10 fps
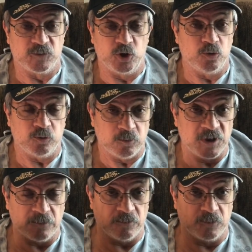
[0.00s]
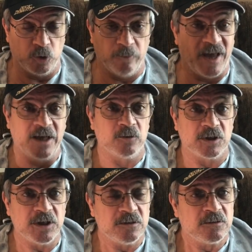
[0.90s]
do me do it
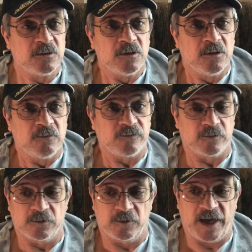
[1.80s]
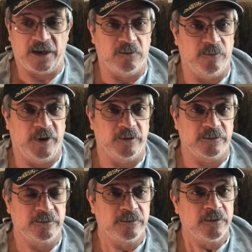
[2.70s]
manually, for lack of a
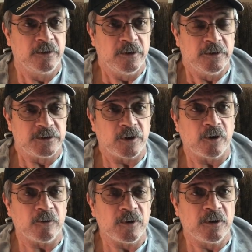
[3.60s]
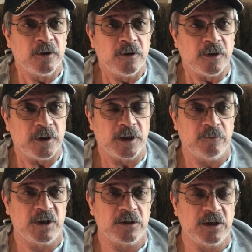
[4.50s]
better term, and
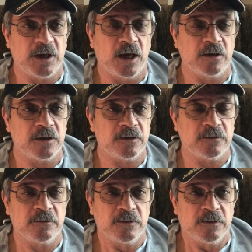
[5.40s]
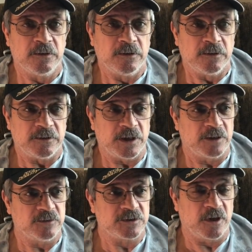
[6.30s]
get me cleaned out. And then
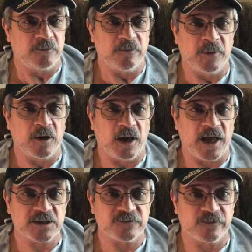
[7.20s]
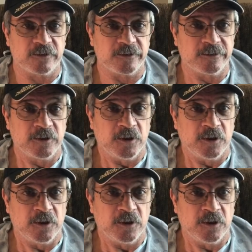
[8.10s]
I was on MiraLAX for